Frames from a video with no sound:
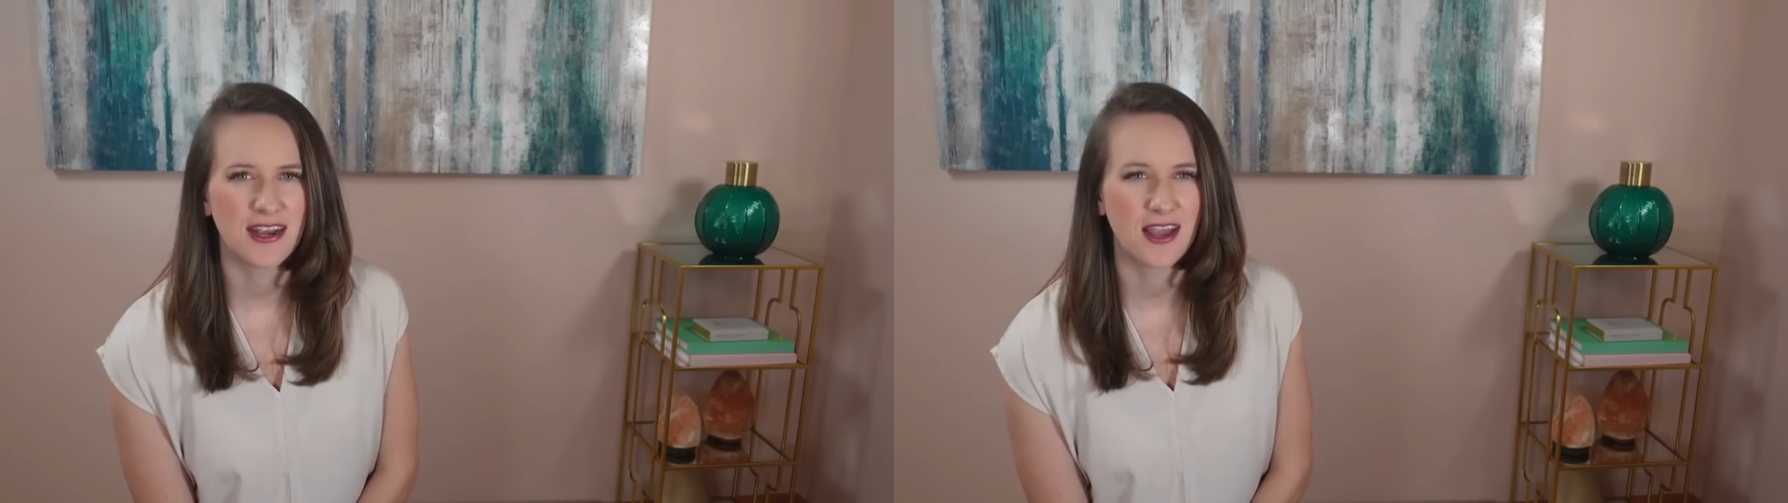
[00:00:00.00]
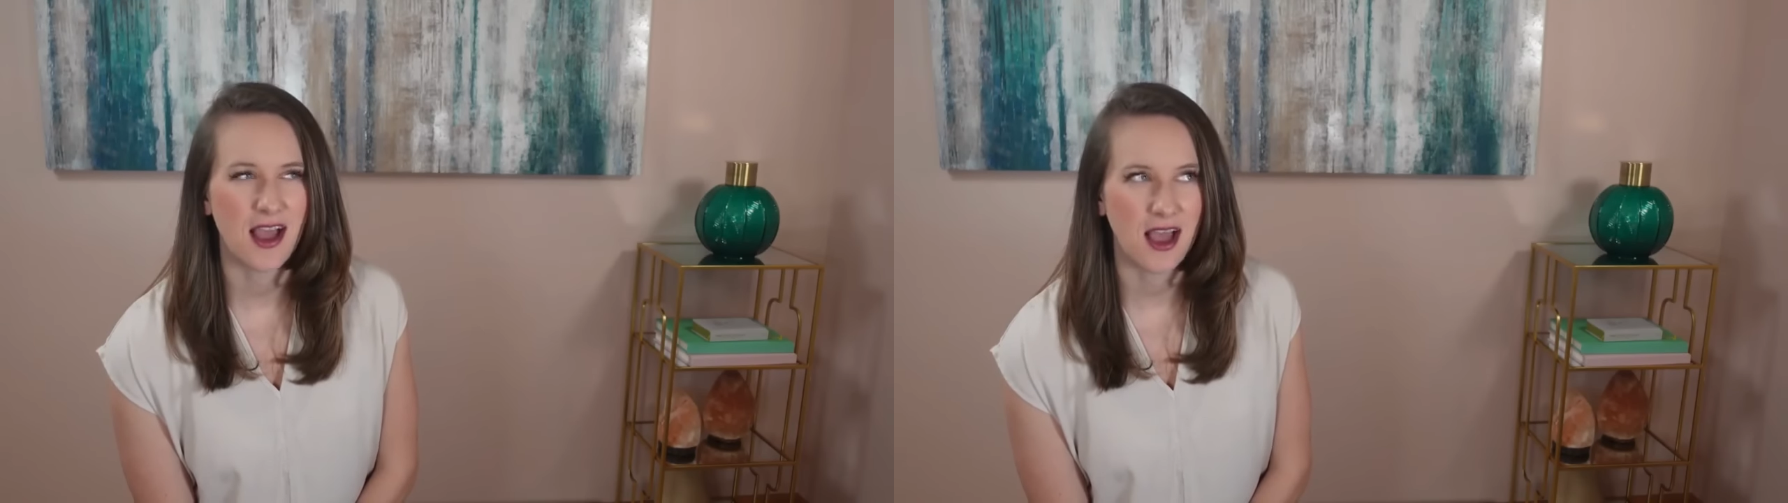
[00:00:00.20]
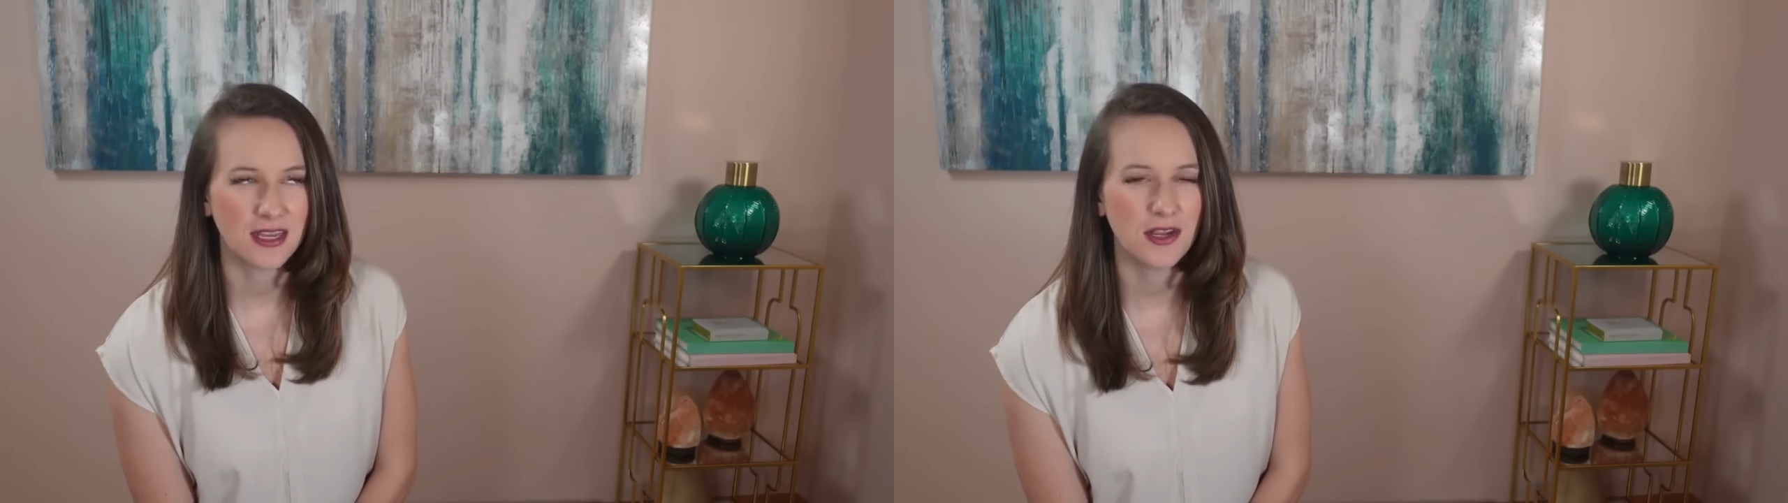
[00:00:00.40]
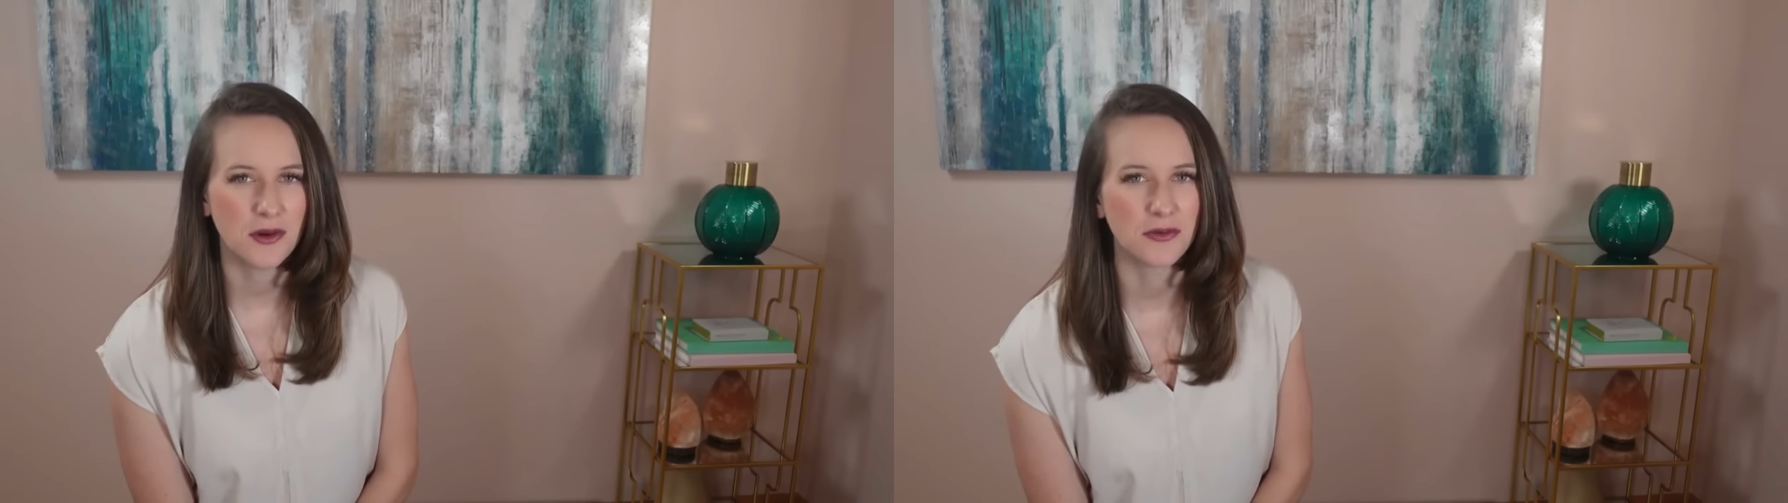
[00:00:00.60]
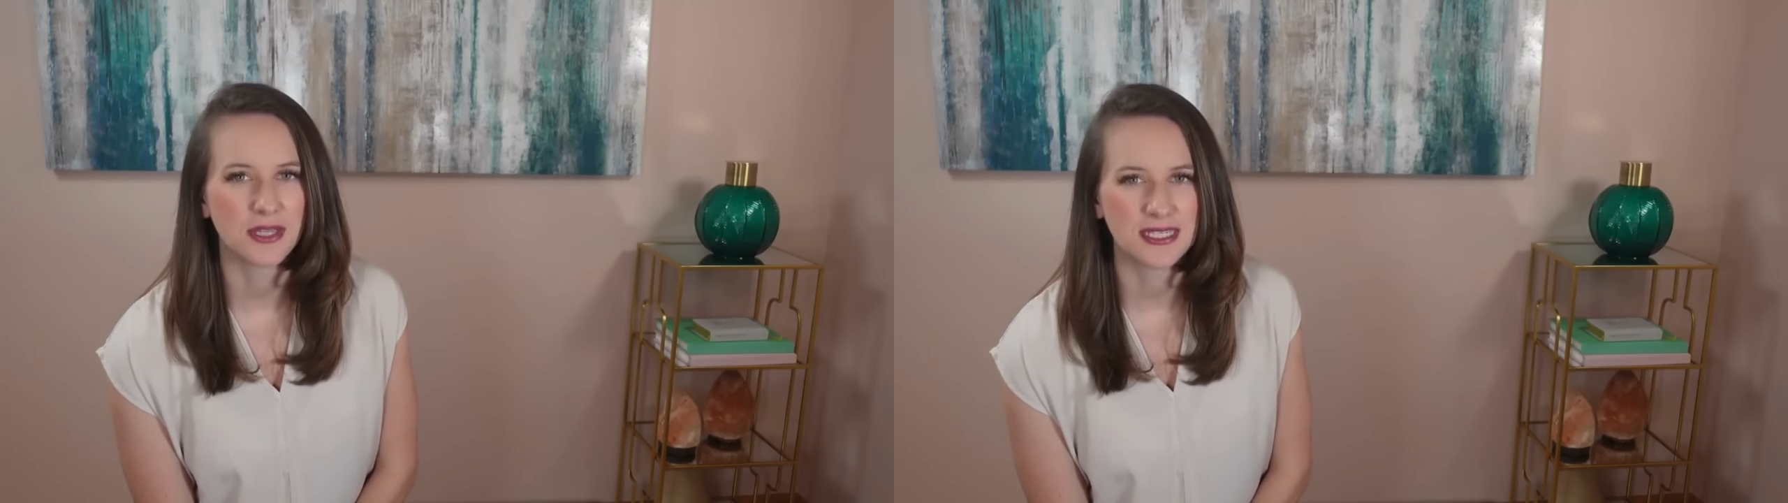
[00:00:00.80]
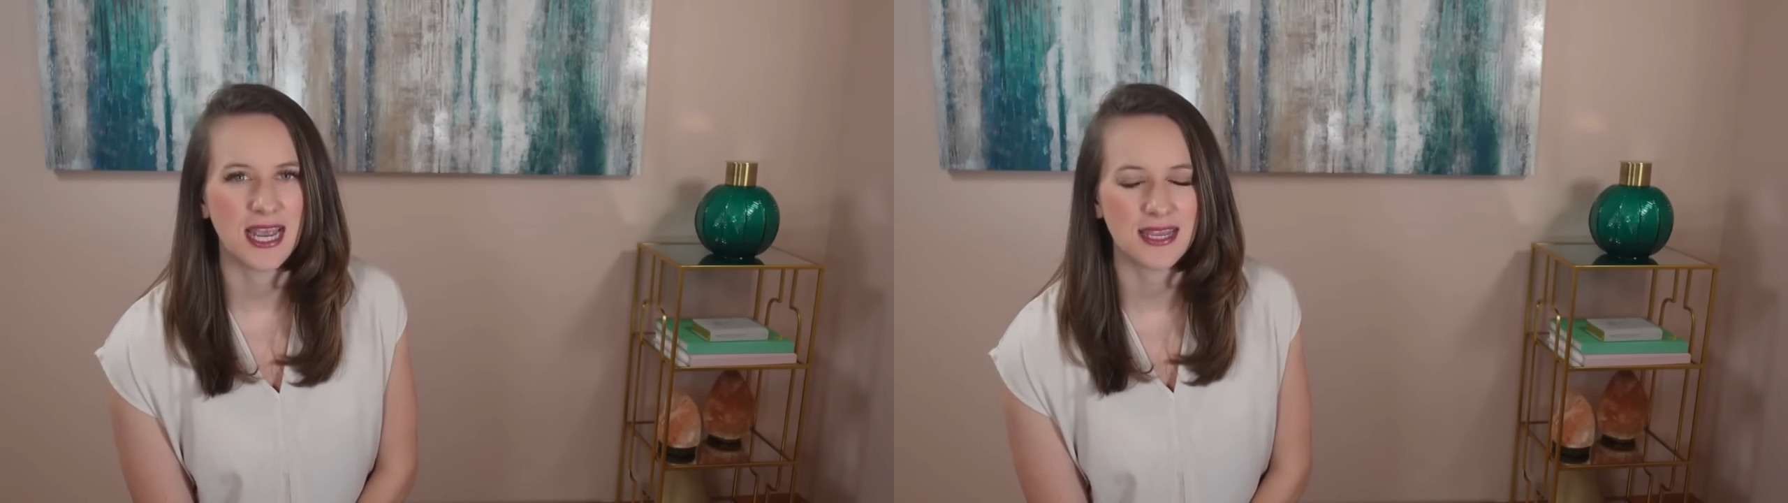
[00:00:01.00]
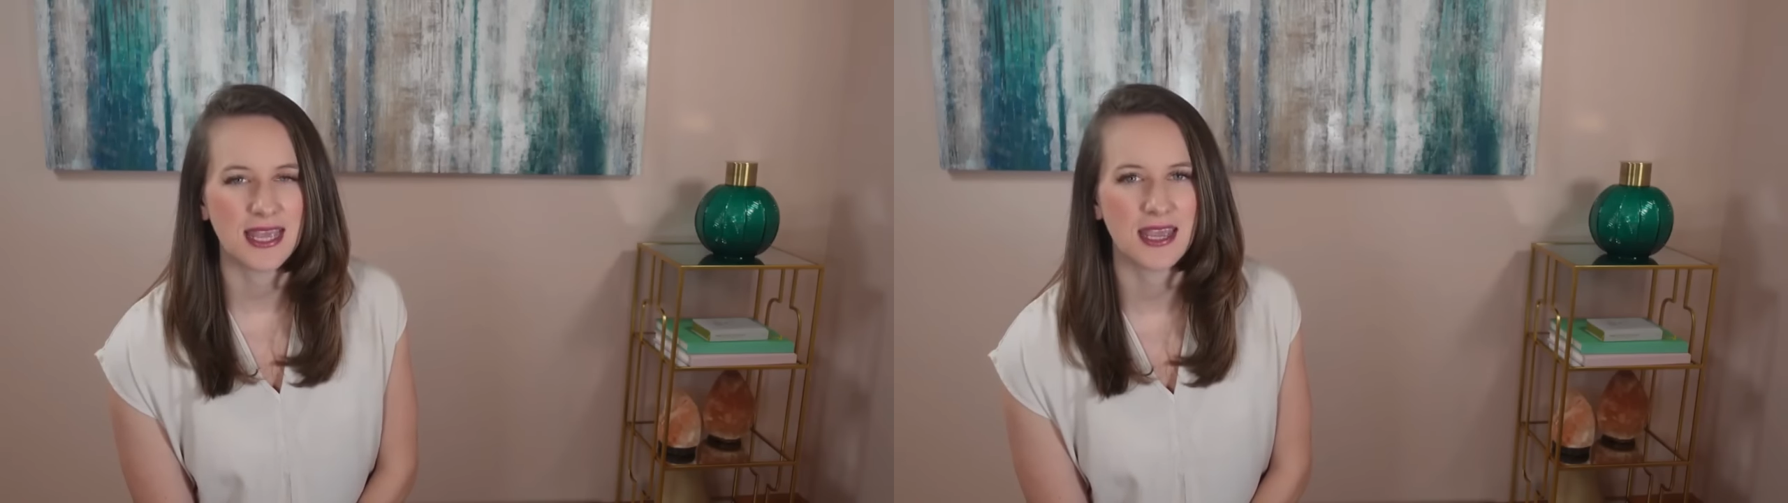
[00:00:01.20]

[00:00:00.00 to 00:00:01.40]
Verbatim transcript: and I know the debt